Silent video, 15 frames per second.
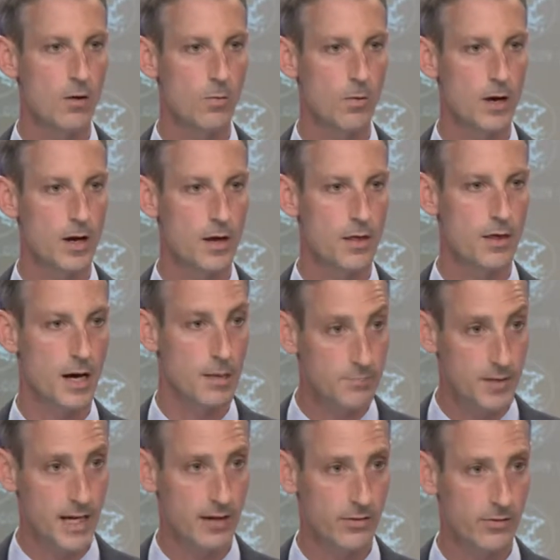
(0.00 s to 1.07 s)
with
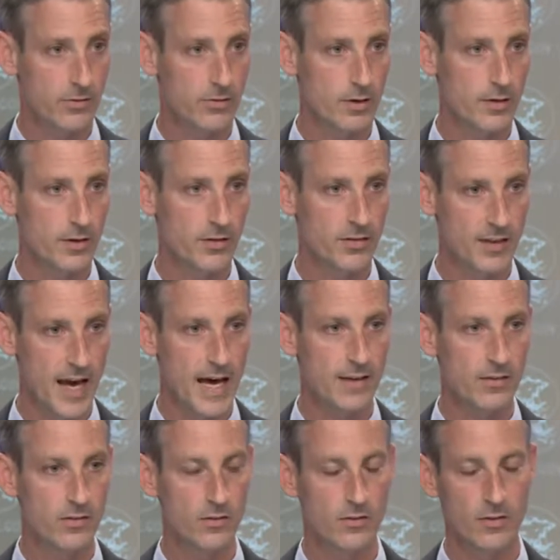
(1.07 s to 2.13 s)
updates on the
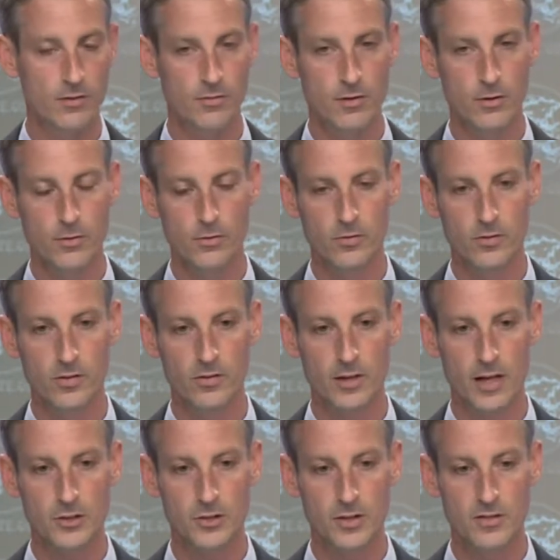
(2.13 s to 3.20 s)
status of those
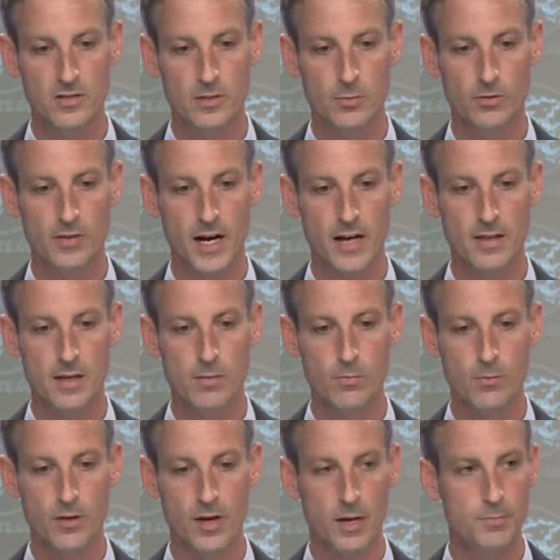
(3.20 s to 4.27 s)
discussions, to provide
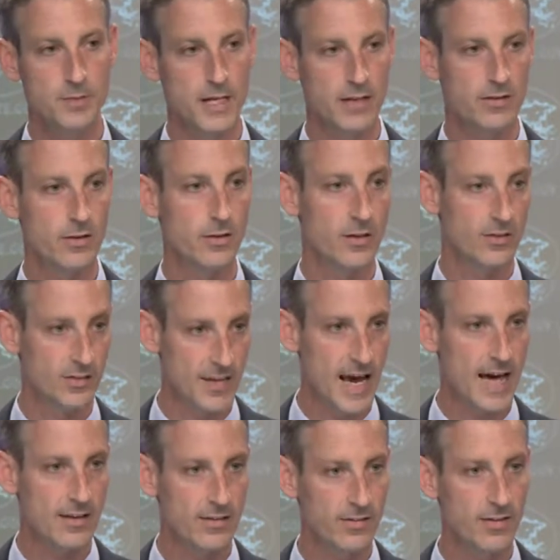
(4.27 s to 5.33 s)
them with updates on the
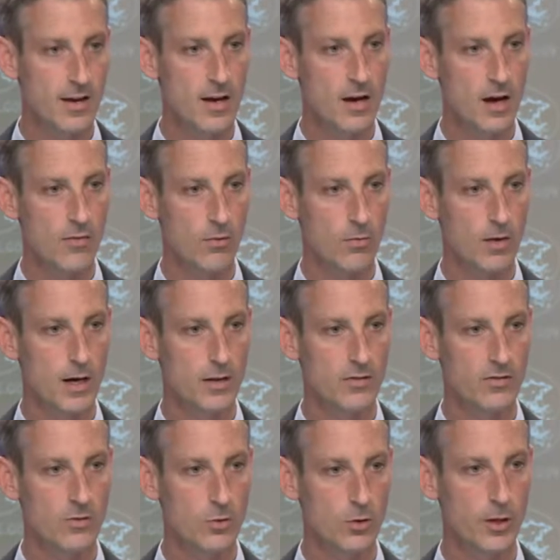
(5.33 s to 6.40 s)
status of
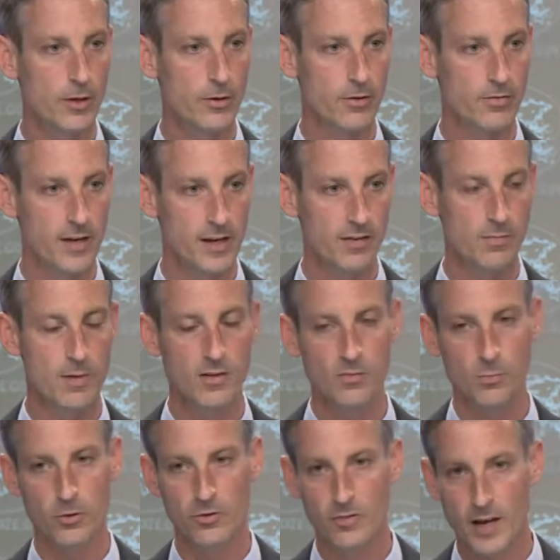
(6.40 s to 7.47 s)
Iran's nuclear
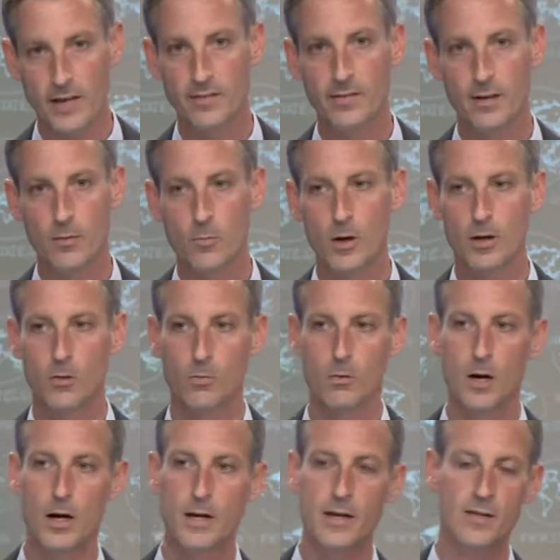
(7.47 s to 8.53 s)
advancements, precisely what
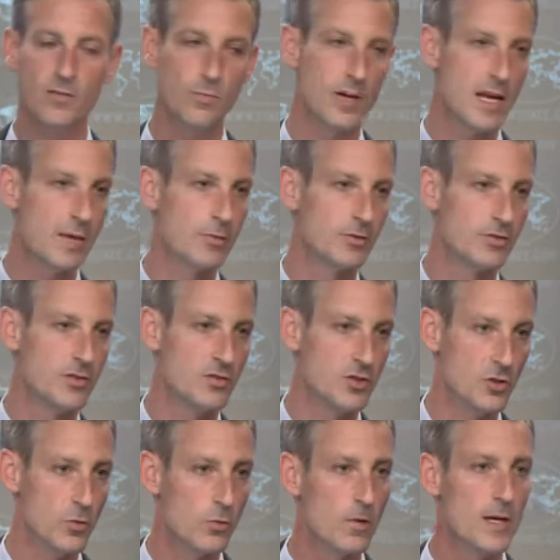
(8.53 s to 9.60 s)
Iran has been able to
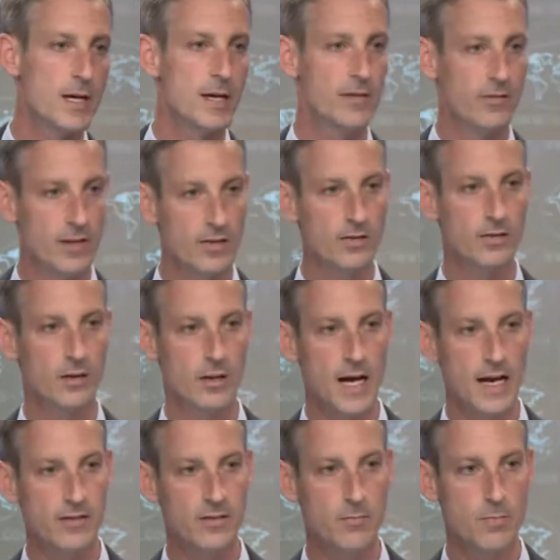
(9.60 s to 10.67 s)
do since the
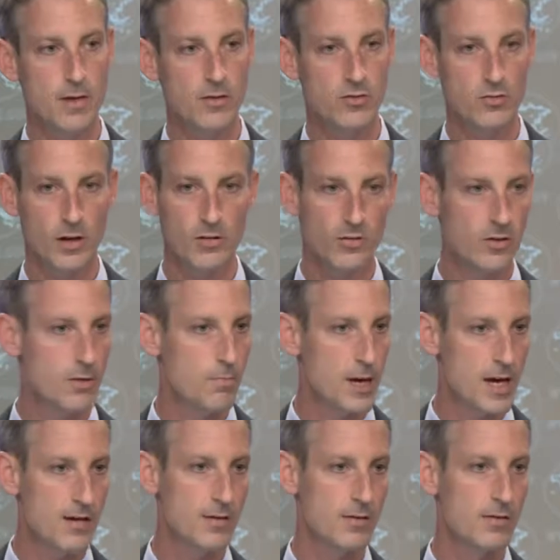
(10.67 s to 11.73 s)
last administration
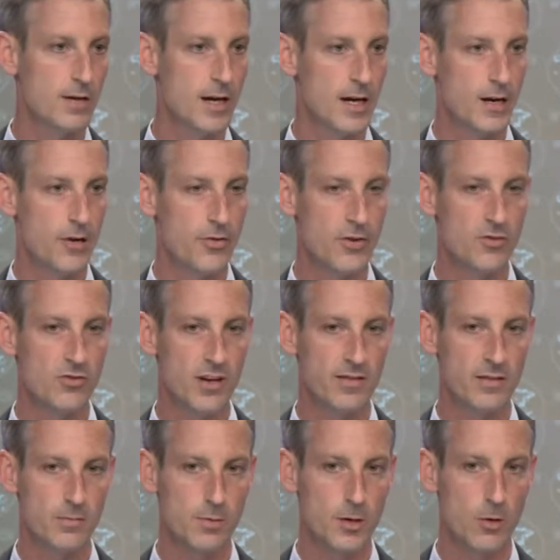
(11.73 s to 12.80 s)
abandoned the
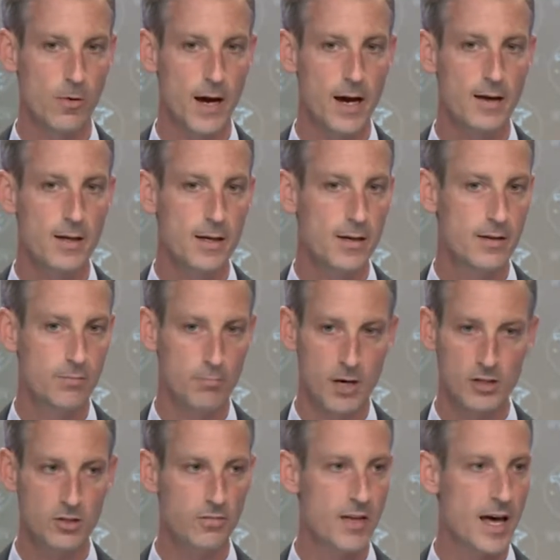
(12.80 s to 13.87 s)
JCPOA.
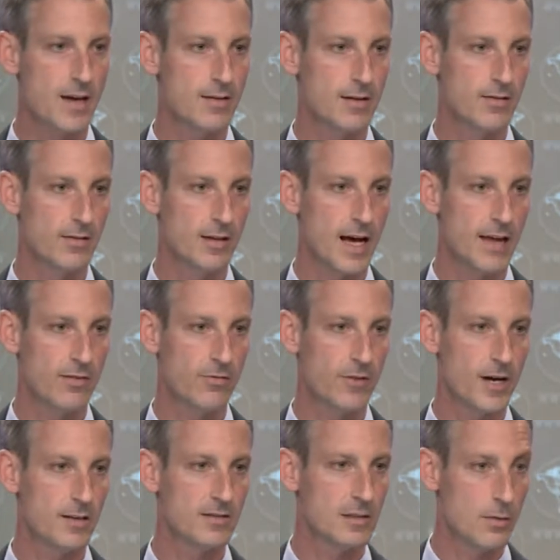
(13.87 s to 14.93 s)
Much of that is
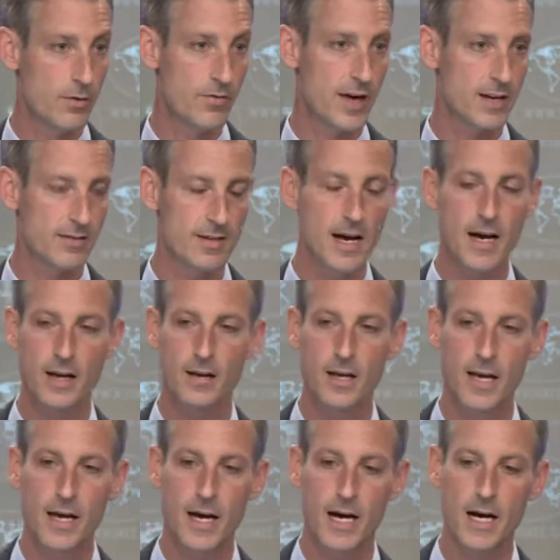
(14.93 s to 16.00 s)
classified. Some of that is not.
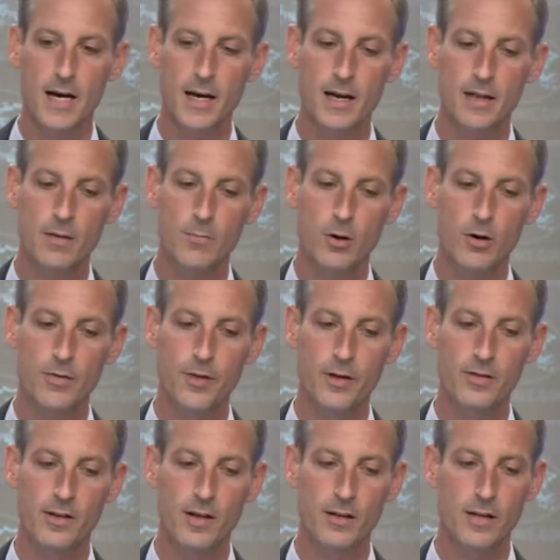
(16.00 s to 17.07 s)
And the part
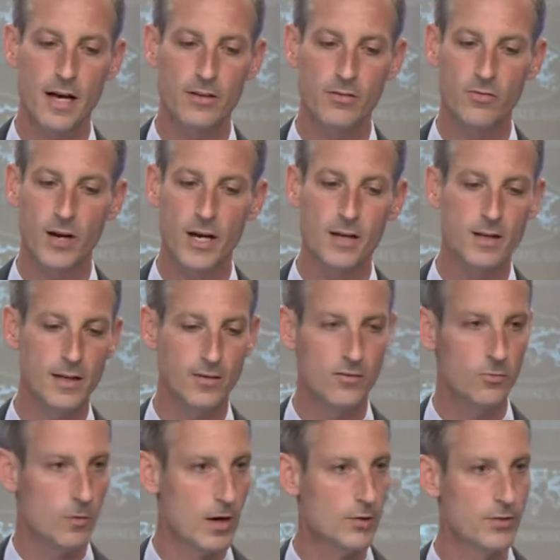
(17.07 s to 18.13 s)
that is unclassified
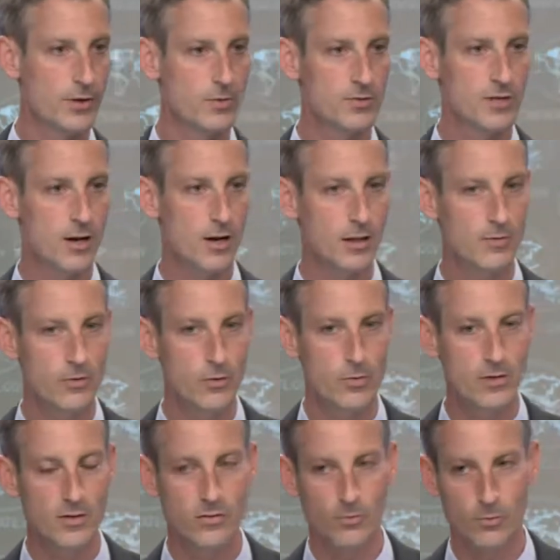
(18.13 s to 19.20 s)
is well known to all of you
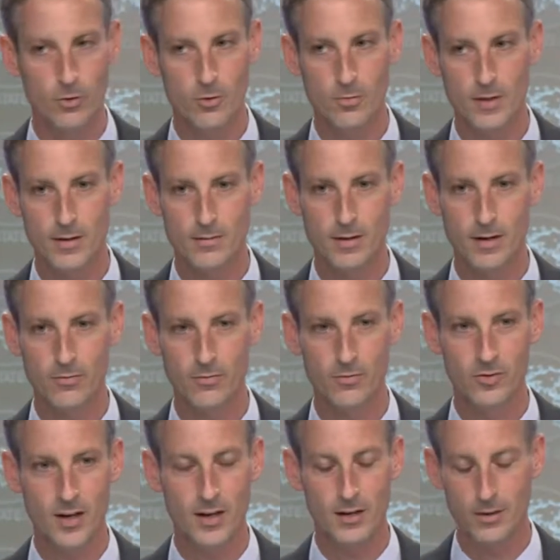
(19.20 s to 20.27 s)
in this room, and I've
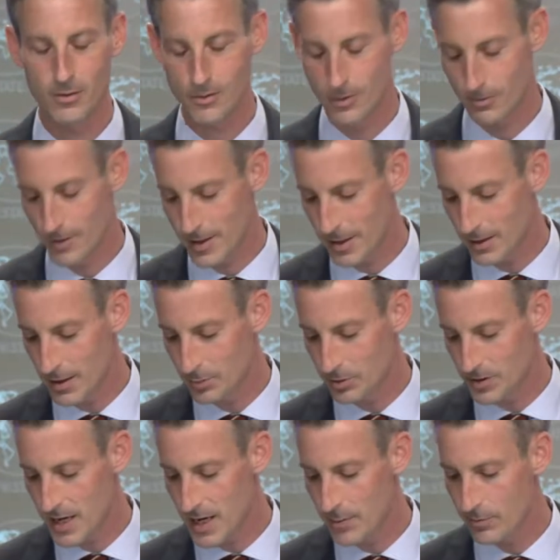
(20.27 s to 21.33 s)
said it already a couple
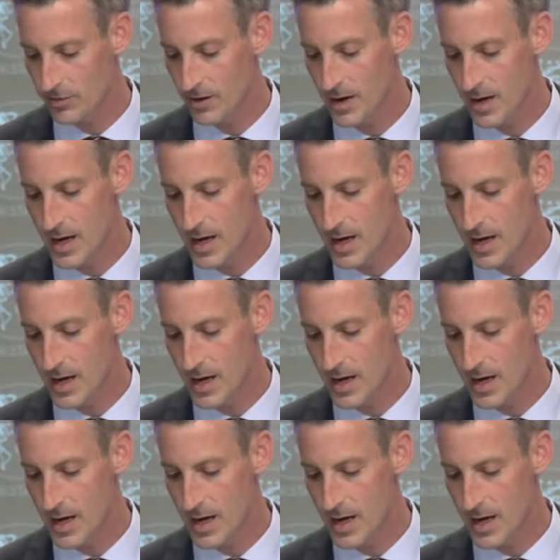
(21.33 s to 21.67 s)
times.